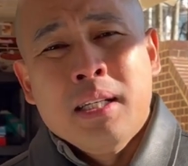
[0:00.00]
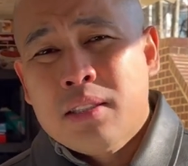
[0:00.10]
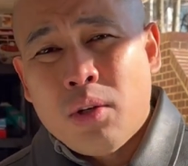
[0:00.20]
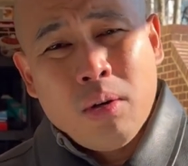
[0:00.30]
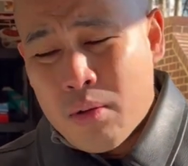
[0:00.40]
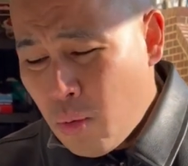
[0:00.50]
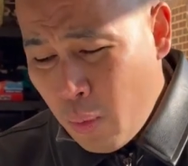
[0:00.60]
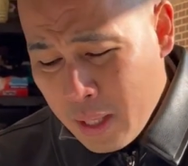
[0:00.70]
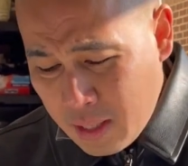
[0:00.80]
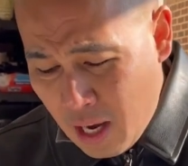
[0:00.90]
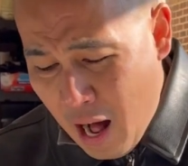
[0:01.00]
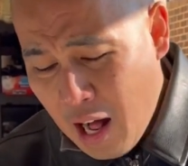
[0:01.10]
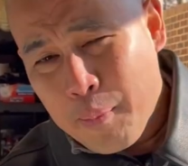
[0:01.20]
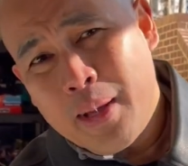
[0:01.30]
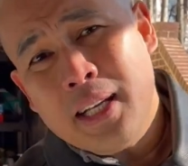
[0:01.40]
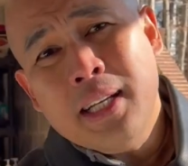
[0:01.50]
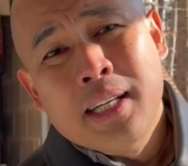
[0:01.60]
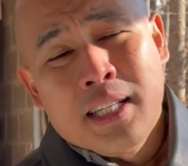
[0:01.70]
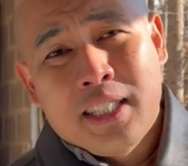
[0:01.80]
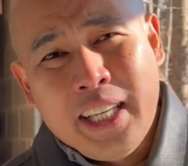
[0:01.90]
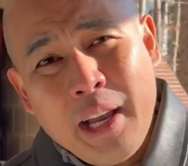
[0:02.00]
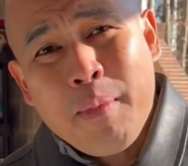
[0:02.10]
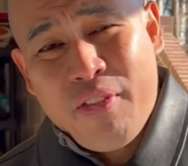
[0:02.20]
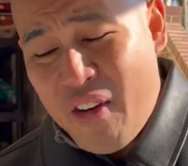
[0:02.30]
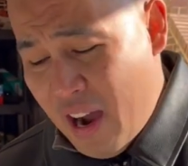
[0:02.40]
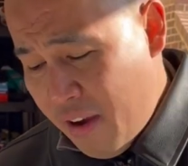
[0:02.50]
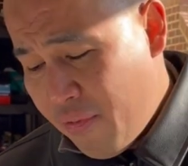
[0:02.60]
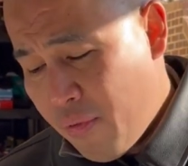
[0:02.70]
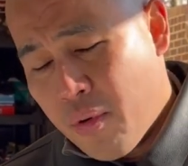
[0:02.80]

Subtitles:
So with the HULKMAN Sigma 5,